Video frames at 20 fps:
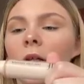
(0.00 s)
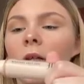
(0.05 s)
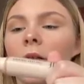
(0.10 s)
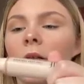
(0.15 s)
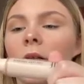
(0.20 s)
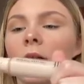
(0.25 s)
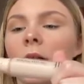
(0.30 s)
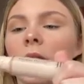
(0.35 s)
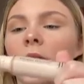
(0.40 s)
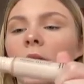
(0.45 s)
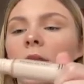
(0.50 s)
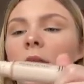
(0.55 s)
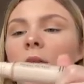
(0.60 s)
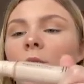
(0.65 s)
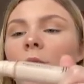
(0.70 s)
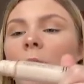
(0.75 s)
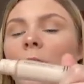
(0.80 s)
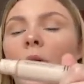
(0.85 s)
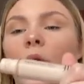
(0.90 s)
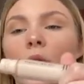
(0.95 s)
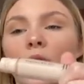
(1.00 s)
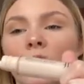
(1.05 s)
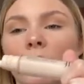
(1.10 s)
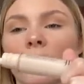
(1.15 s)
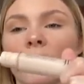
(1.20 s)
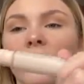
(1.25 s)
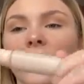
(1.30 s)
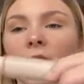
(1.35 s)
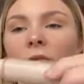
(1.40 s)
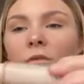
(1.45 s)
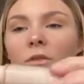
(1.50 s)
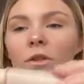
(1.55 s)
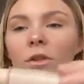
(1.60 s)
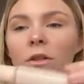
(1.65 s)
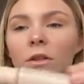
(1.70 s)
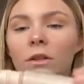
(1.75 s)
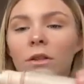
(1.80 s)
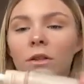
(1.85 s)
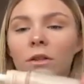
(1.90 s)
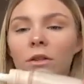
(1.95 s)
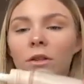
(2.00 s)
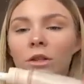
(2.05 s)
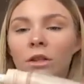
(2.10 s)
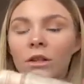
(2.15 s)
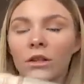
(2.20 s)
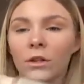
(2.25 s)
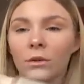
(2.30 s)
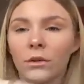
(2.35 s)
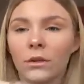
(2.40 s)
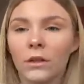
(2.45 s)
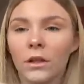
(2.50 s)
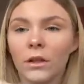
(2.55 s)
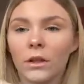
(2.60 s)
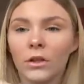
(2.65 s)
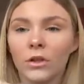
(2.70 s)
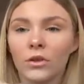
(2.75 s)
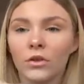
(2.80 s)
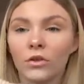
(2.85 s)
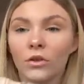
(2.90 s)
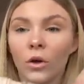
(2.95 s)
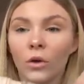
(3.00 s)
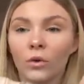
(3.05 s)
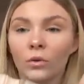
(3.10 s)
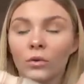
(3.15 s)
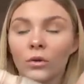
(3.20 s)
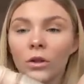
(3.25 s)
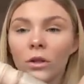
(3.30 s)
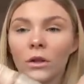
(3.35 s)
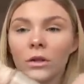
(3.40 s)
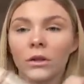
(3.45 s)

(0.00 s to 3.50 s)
This is one of my ultimate favourites. As you can see, it's like so dirty.